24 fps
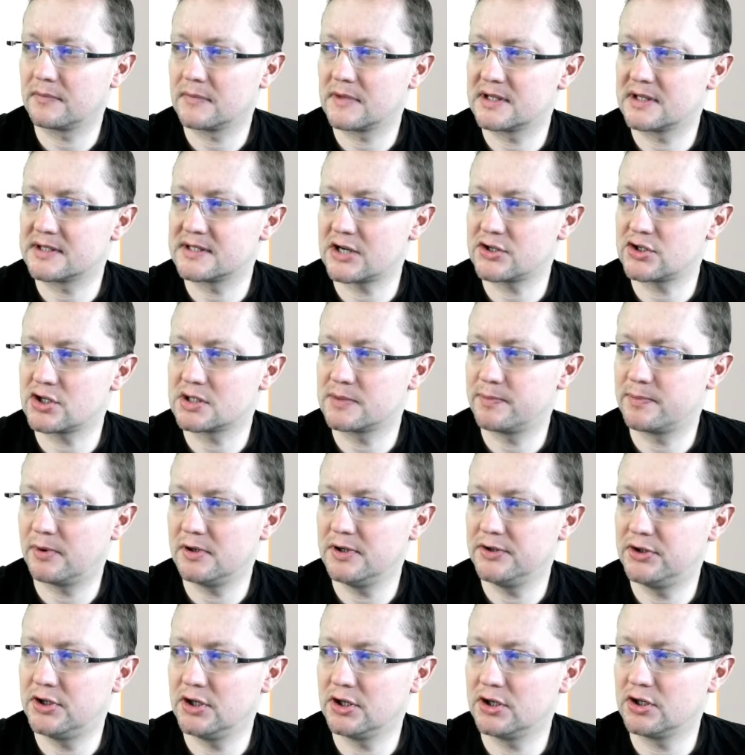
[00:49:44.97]
such as
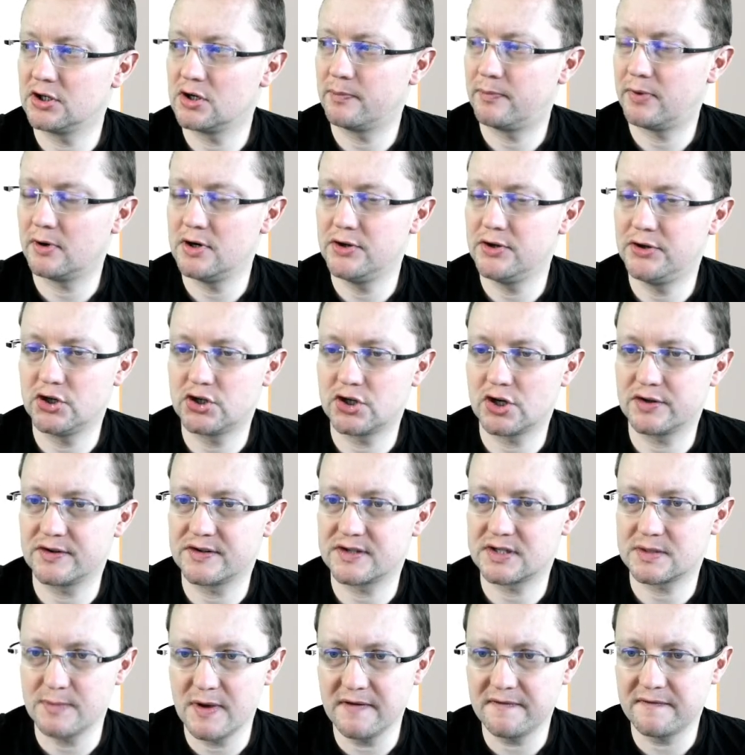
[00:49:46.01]
politician
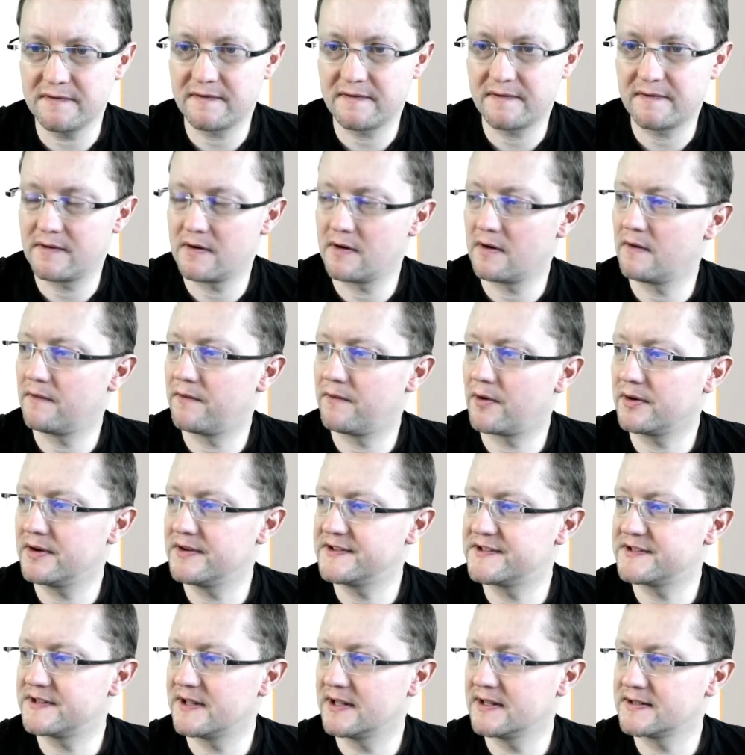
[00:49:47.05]
Smith, for
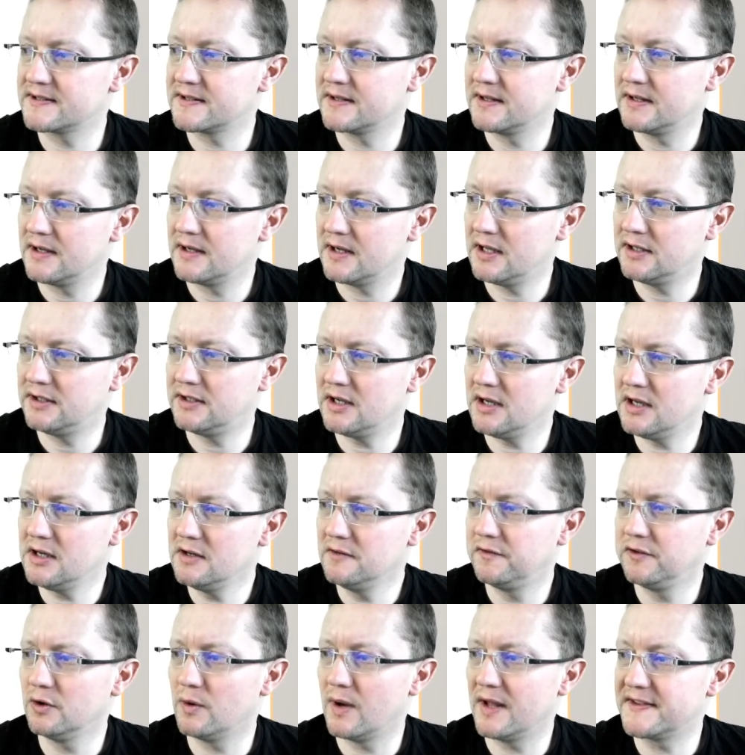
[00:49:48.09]
instance, it
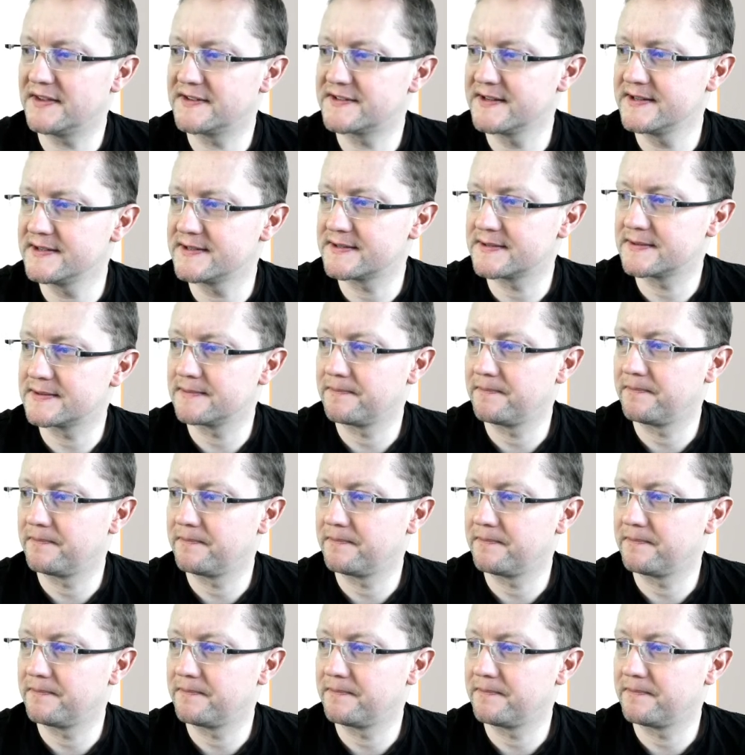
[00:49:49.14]
influences